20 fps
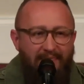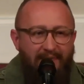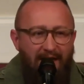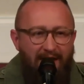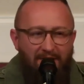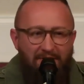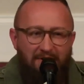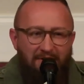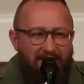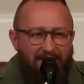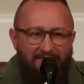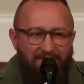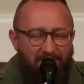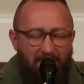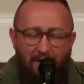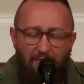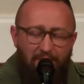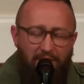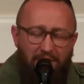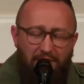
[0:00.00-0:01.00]
I don't know. I, don't,
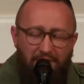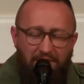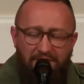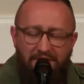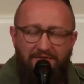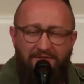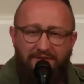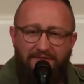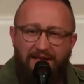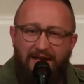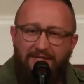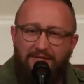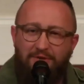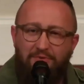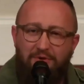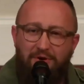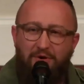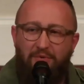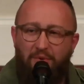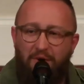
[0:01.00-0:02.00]
I, really don't think that that's a
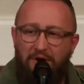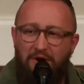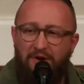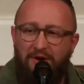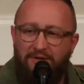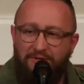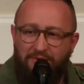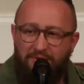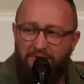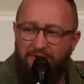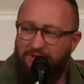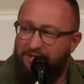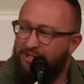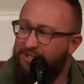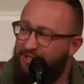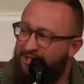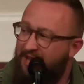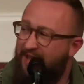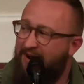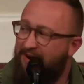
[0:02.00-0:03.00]
real word. I sort of
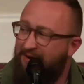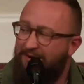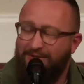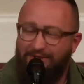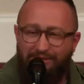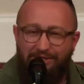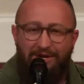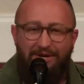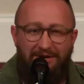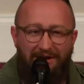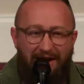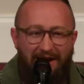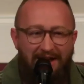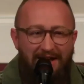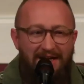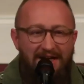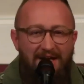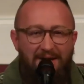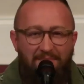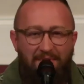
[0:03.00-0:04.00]
just said it on Sunday,
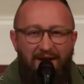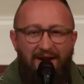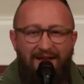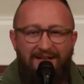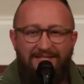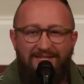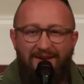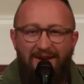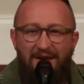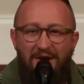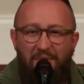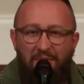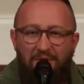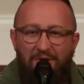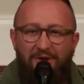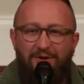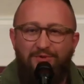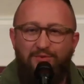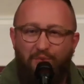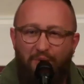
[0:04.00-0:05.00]
but it's a, one
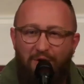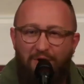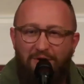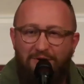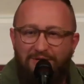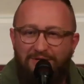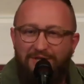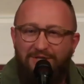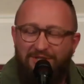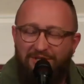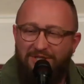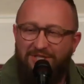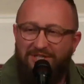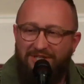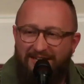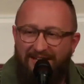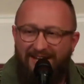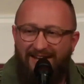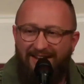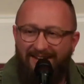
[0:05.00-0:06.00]
of those words that just
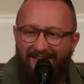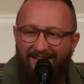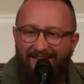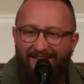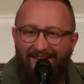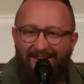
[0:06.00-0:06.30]
get.